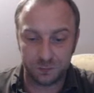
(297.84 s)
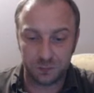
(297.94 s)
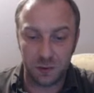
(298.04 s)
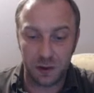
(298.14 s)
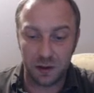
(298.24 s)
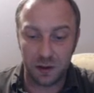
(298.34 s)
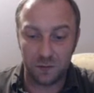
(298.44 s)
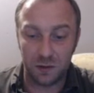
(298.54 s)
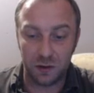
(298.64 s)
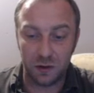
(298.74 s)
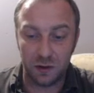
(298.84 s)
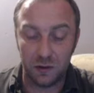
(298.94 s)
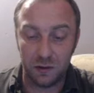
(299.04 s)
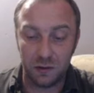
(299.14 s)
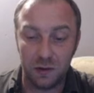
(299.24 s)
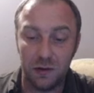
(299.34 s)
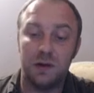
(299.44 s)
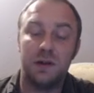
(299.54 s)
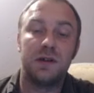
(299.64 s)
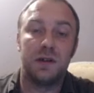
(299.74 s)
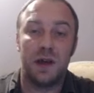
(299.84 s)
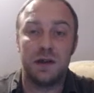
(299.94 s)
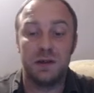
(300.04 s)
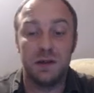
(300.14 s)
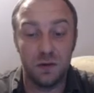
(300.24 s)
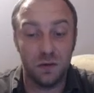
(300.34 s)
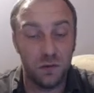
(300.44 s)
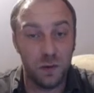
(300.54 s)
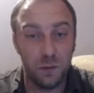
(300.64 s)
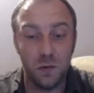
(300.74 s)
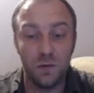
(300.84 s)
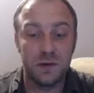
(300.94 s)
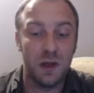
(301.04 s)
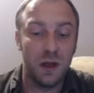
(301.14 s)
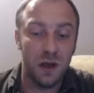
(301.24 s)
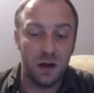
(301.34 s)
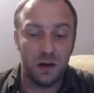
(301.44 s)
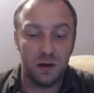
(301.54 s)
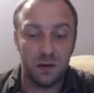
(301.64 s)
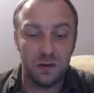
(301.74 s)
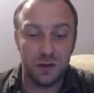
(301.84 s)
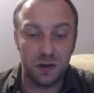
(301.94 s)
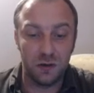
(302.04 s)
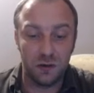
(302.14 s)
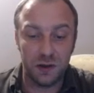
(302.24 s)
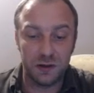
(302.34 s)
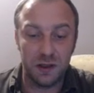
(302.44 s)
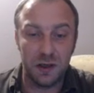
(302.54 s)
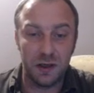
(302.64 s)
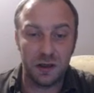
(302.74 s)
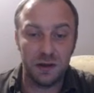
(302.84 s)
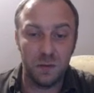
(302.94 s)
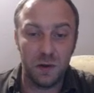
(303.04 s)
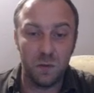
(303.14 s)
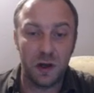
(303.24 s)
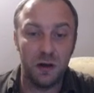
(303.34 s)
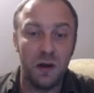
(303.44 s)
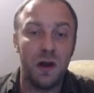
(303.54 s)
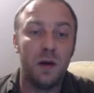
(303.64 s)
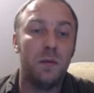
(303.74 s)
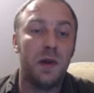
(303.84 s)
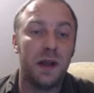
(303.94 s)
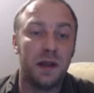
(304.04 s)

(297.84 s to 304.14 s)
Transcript: then after uh, here this castling so three moves uh, to secure his king and meanwhile black